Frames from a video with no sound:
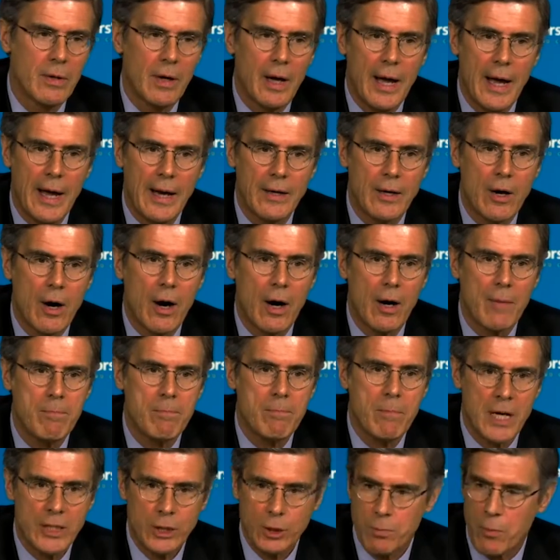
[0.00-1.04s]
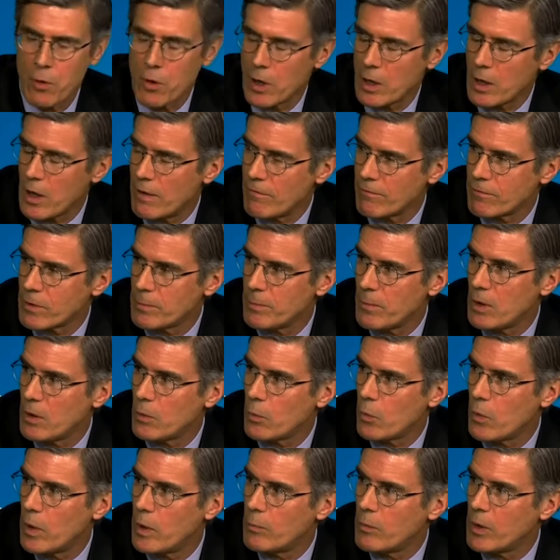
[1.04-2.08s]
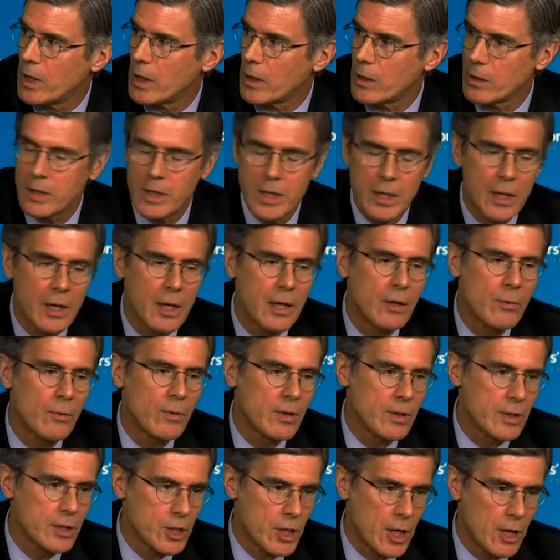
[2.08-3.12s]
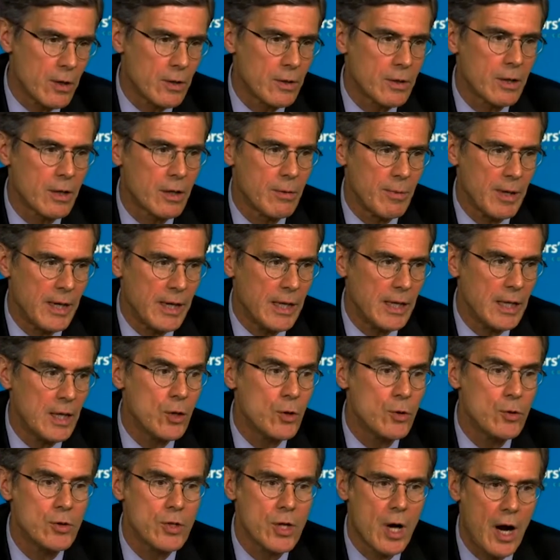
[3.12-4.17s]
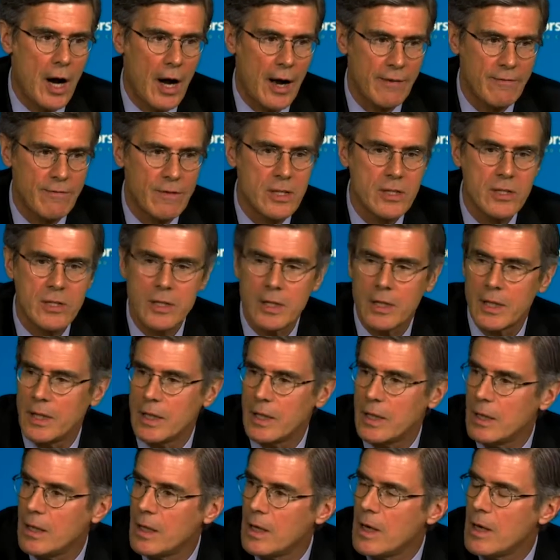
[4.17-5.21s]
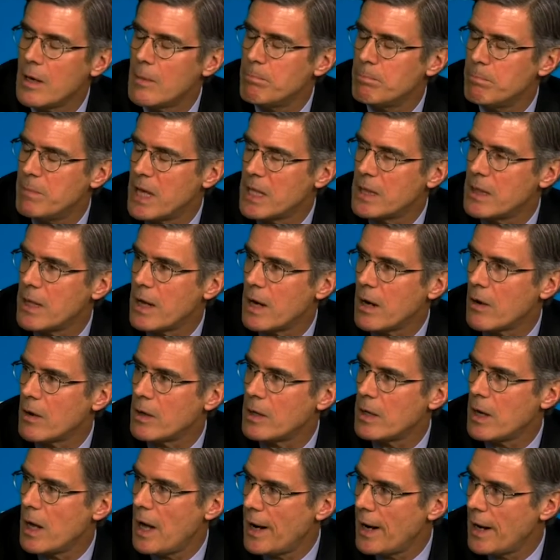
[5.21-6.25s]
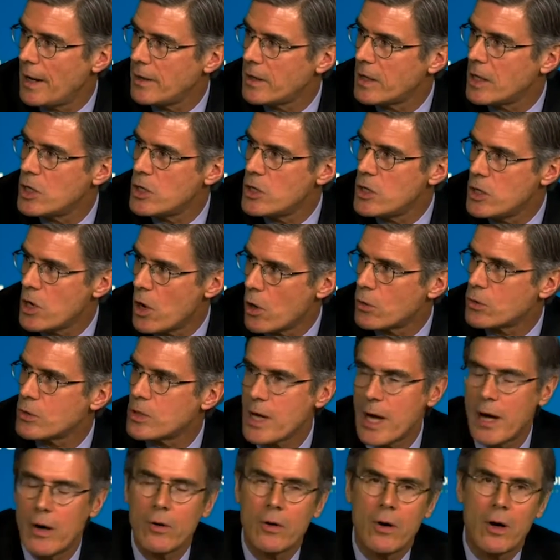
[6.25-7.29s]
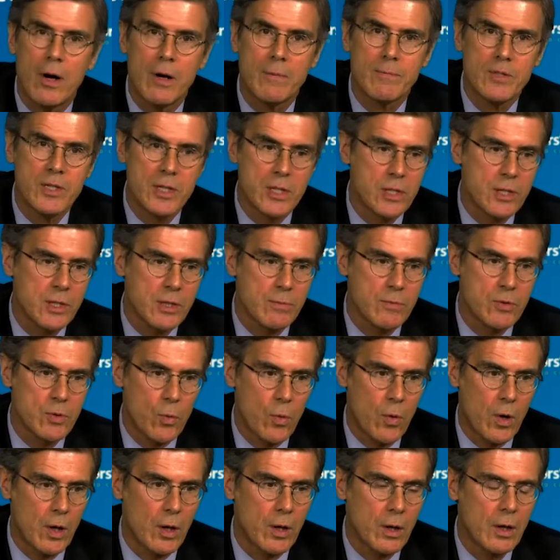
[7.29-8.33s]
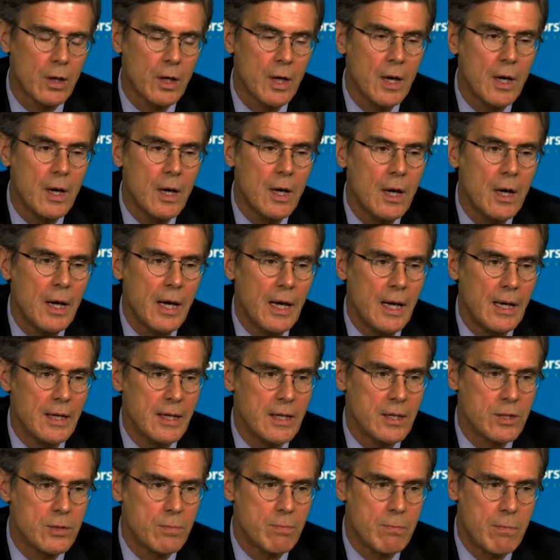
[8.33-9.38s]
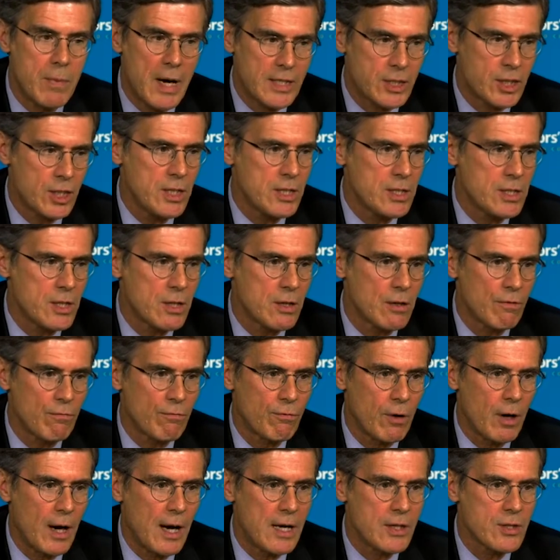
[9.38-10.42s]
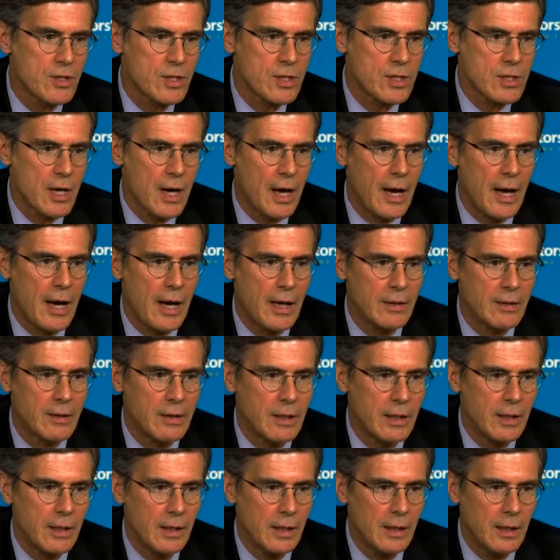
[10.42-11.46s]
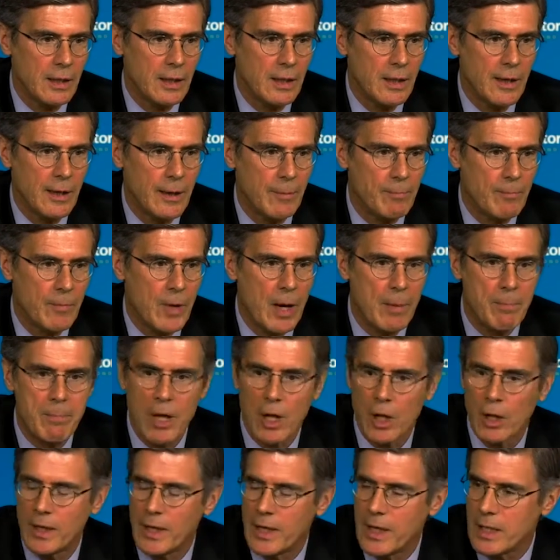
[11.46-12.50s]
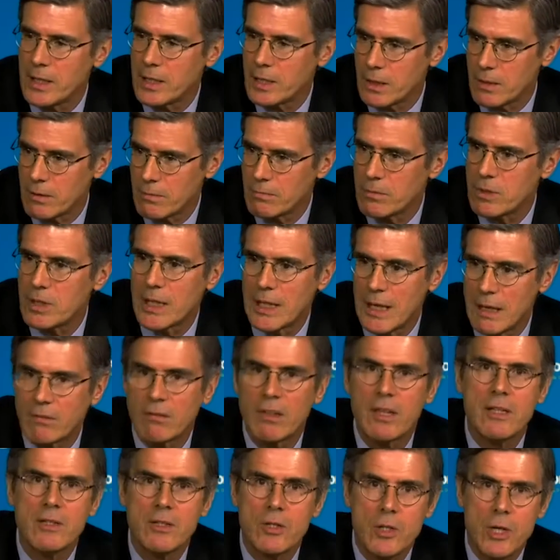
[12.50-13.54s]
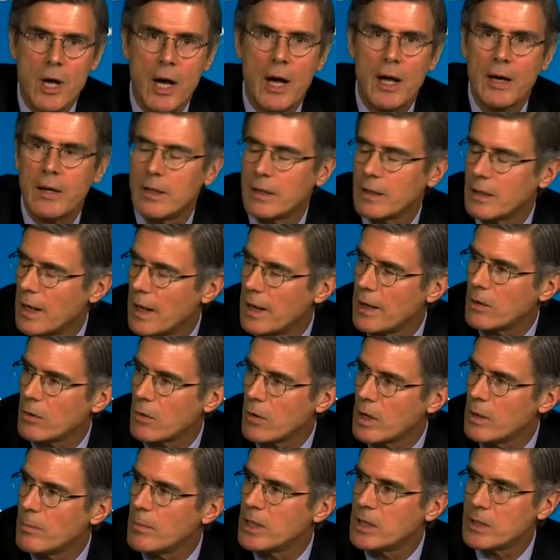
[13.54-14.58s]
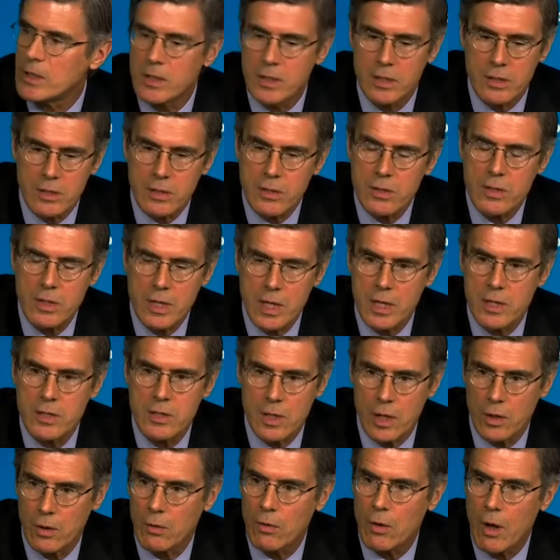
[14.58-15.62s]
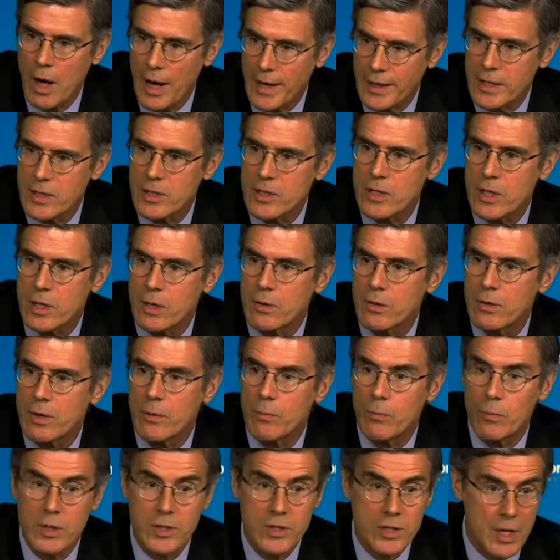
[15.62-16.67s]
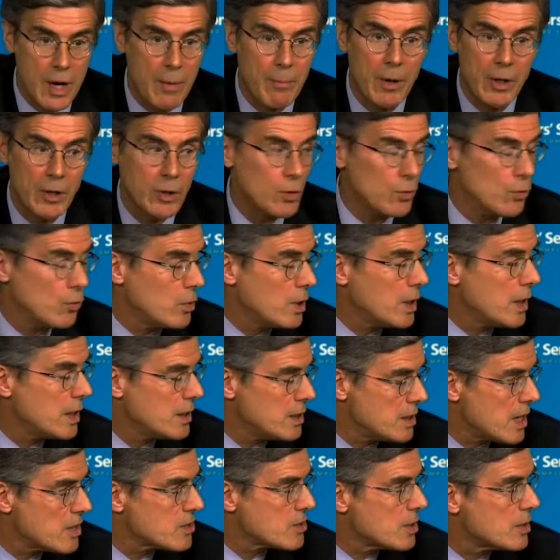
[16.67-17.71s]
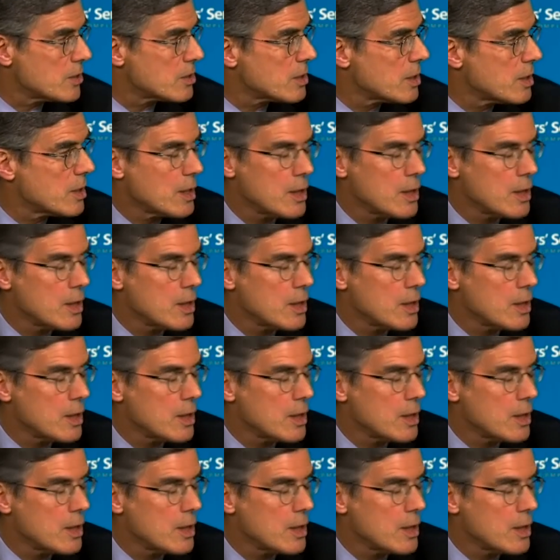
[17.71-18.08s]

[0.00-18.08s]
and are much more comfortable when we are dealing with a chair of the committee who's obviously been there and done it, knows how comp systems work. It is much easier for us, and the um, ability to, to get things done and get agreement is, is a lot easier than with someone who really doesn't